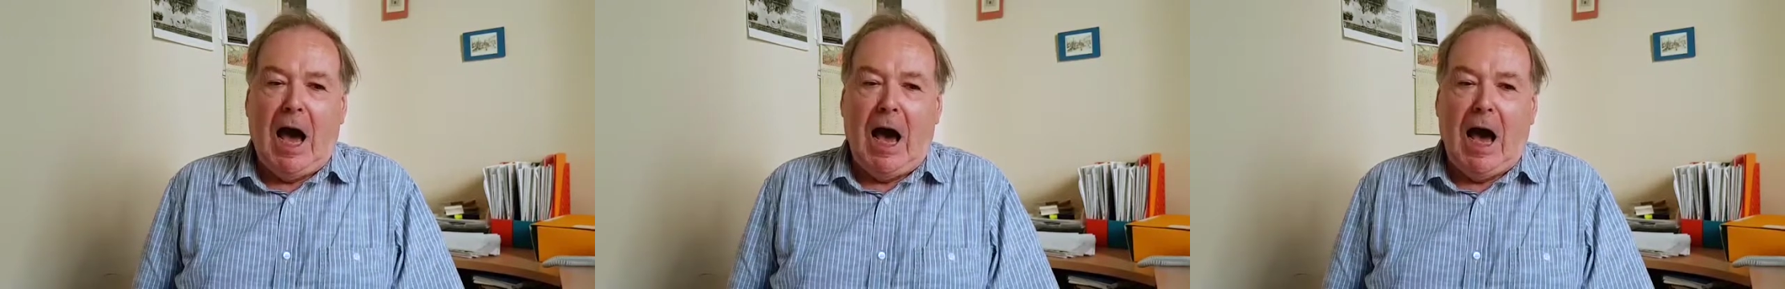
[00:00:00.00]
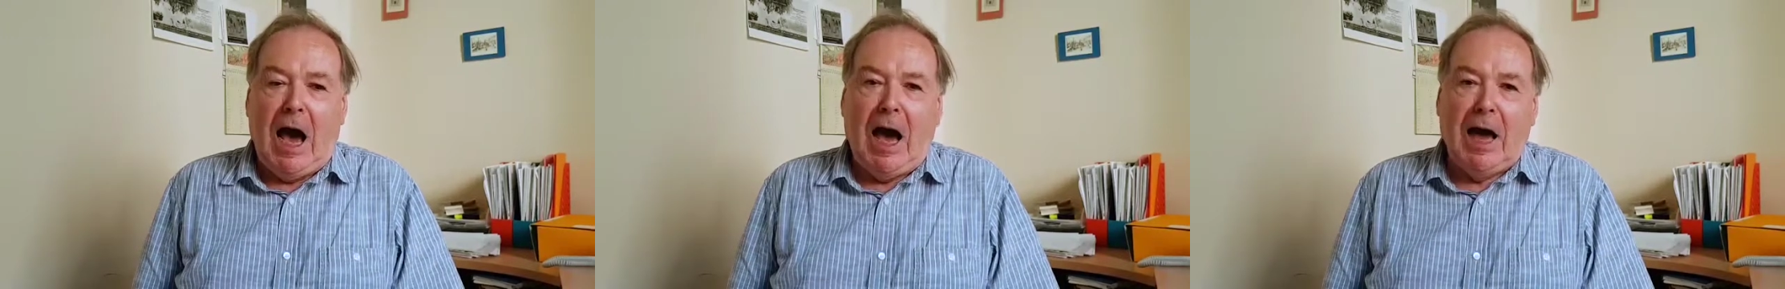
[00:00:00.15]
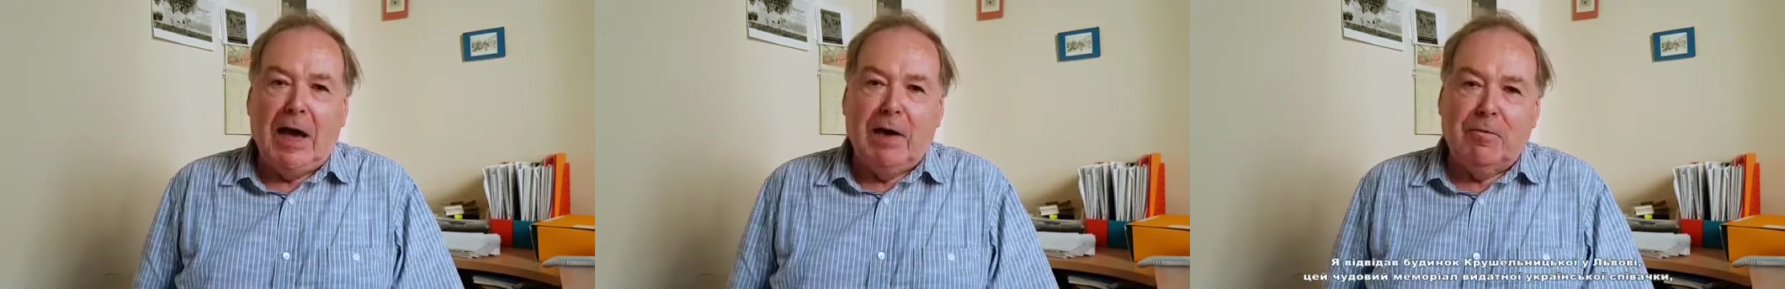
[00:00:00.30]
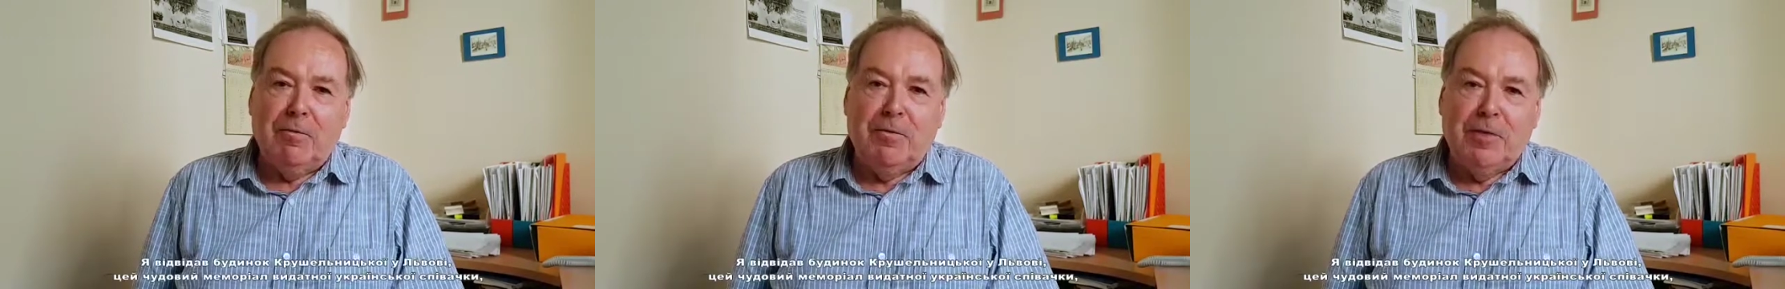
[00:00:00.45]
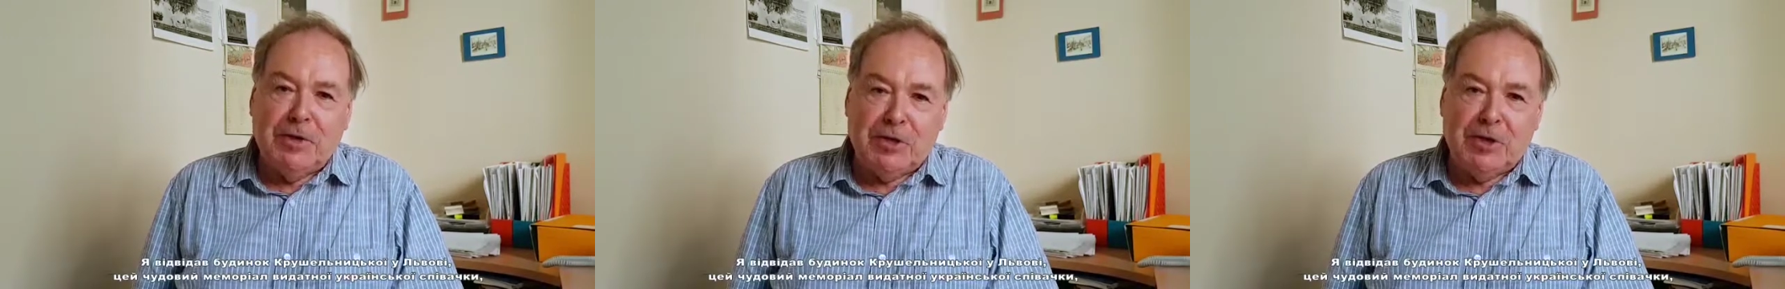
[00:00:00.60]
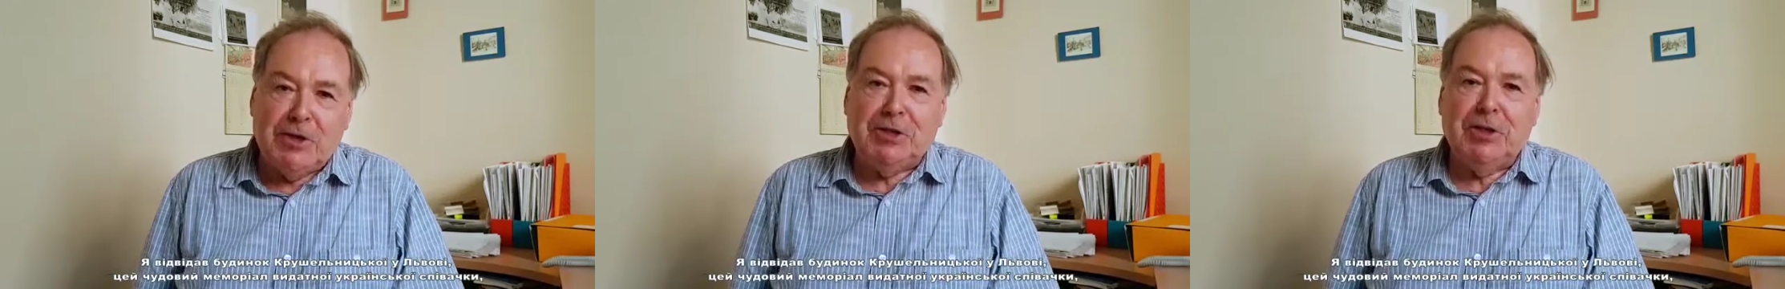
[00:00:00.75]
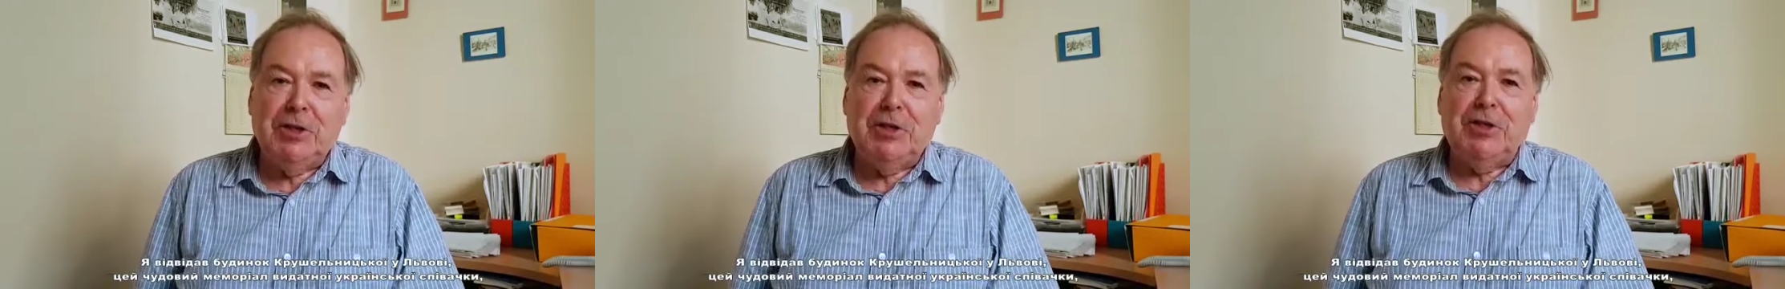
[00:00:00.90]
I have
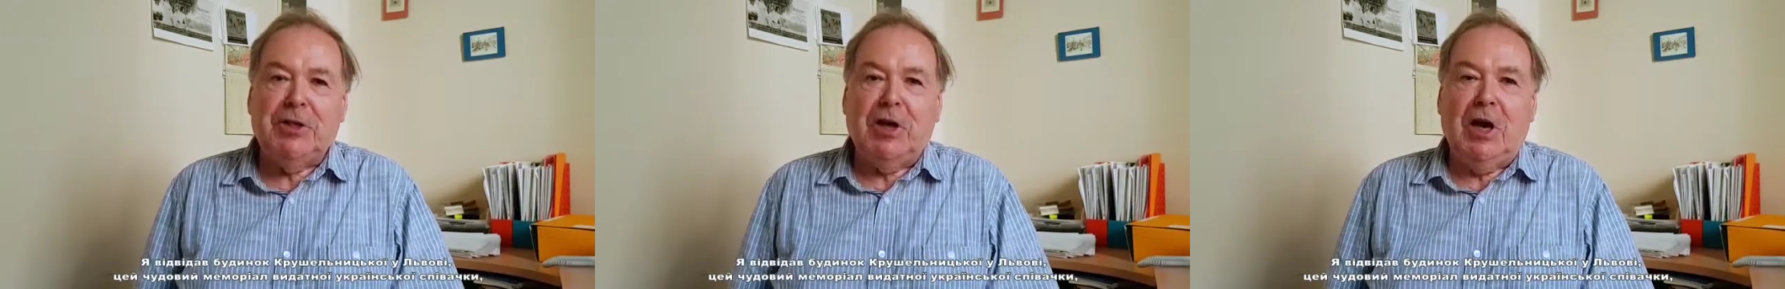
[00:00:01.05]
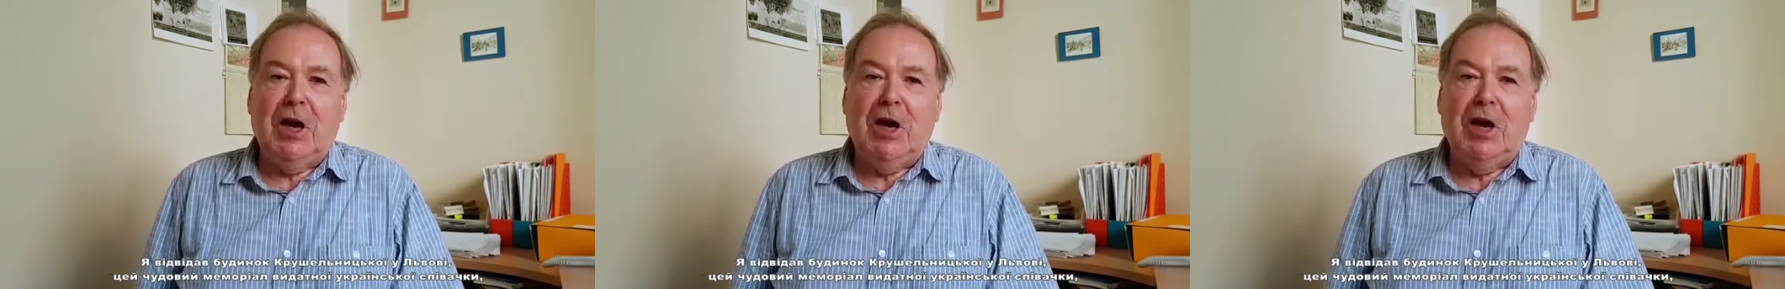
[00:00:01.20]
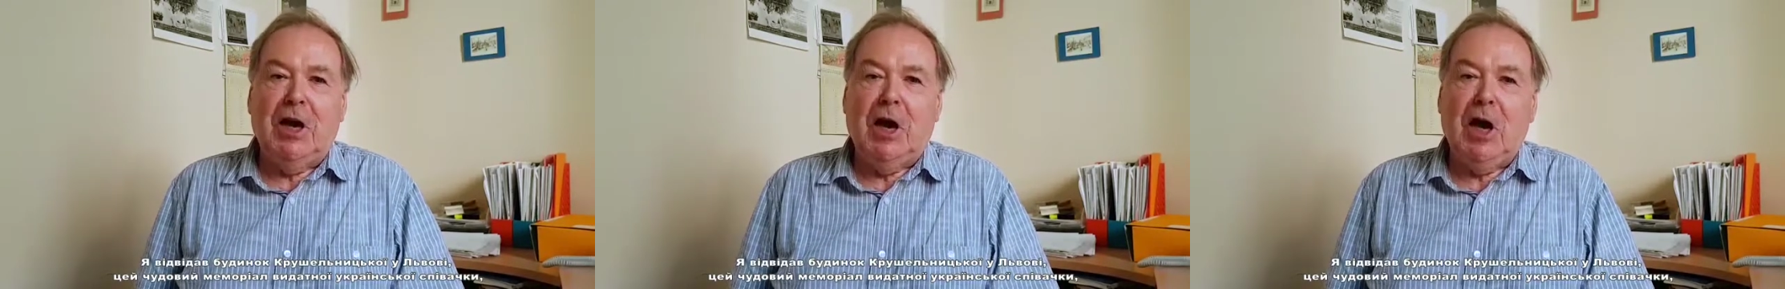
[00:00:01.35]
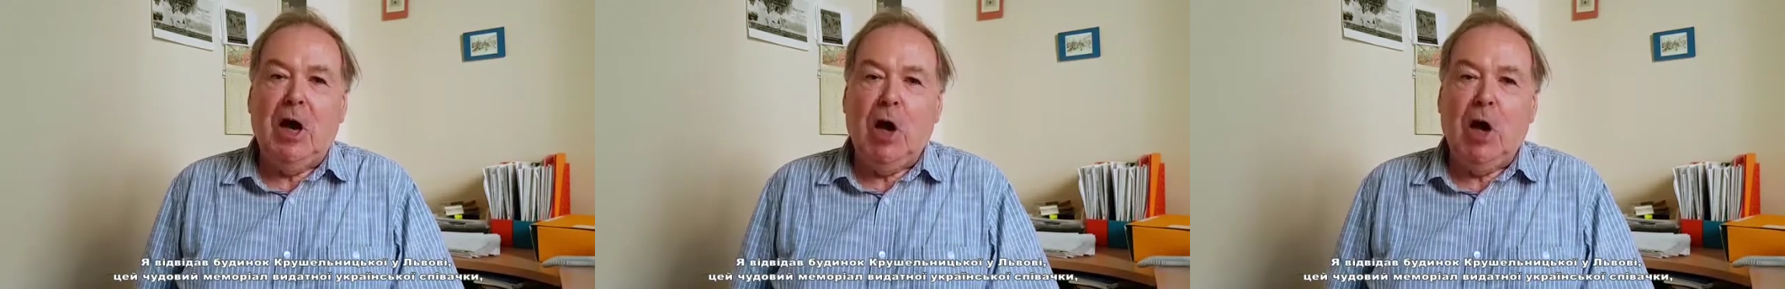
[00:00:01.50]
visited her